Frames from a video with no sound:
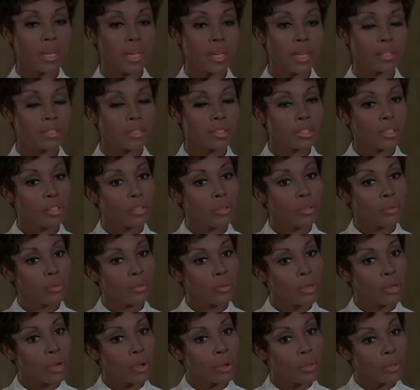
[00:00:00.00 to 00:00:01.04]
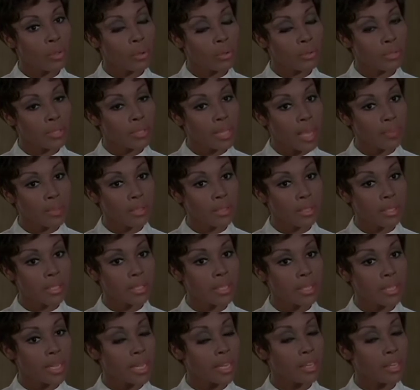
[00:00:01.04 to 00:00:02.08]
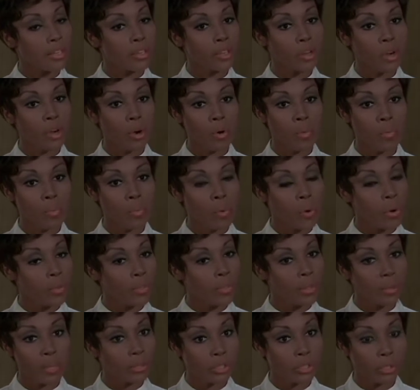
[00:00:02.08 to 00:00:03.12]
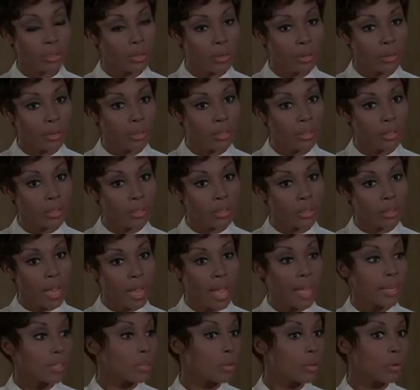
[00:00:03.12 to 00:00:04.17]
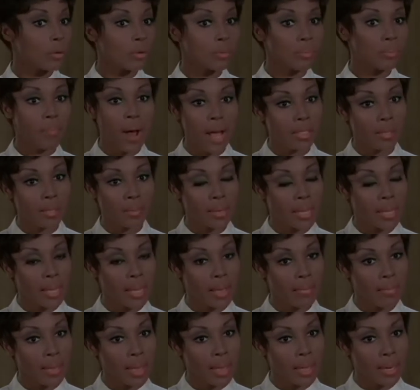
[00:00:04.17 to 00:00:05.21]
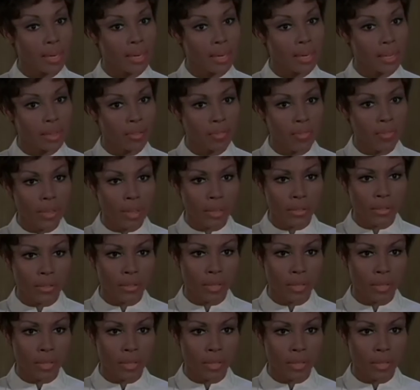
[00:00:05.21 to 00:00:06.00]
Doctor, you know those capsules contain no more than milk sugar and couldn't possibly have had any effect on